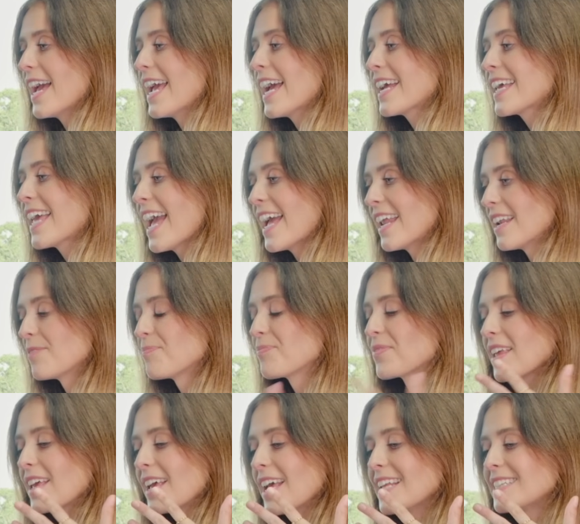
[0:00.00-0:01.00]
Again,
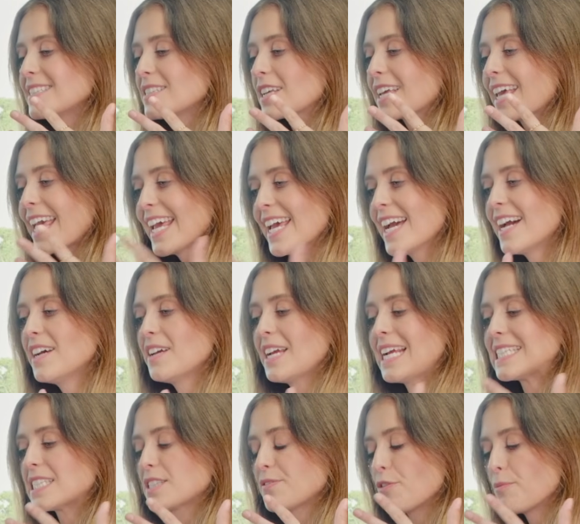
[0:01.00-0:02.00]
it's Kia,
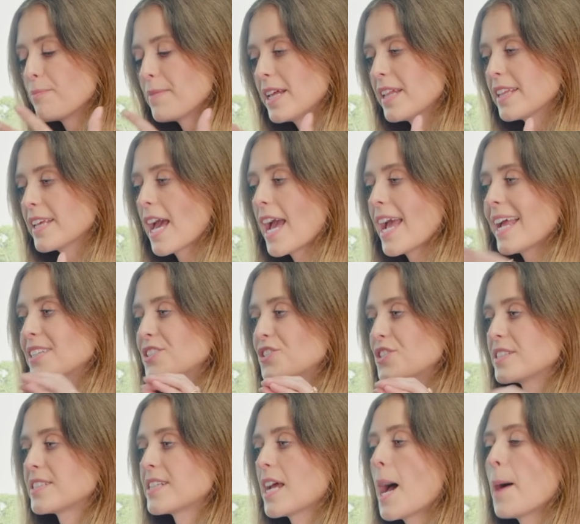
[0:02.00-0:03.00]
it's familiar, it's
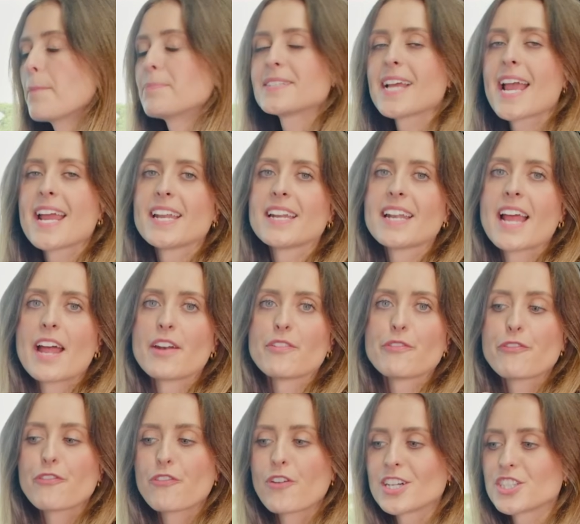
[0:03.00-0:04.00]
just updated and
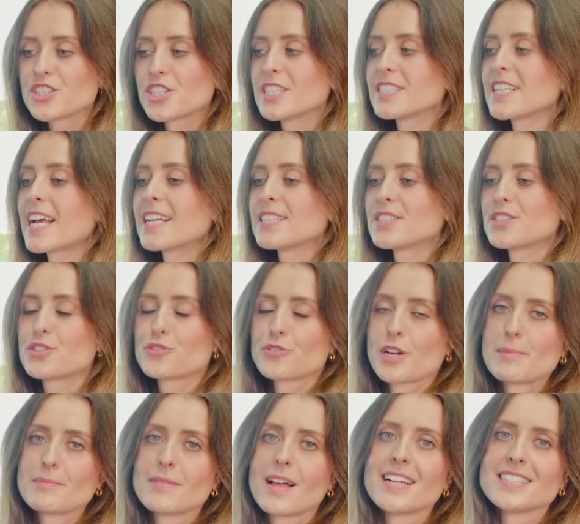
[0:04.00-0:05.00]
freshened and
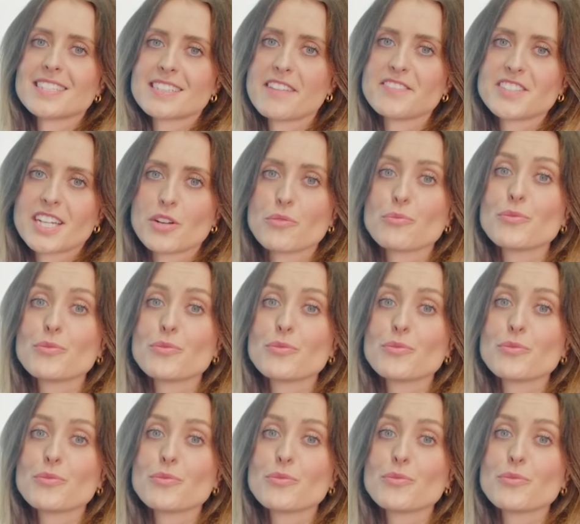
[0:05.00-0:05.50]
streamlined, and they've done a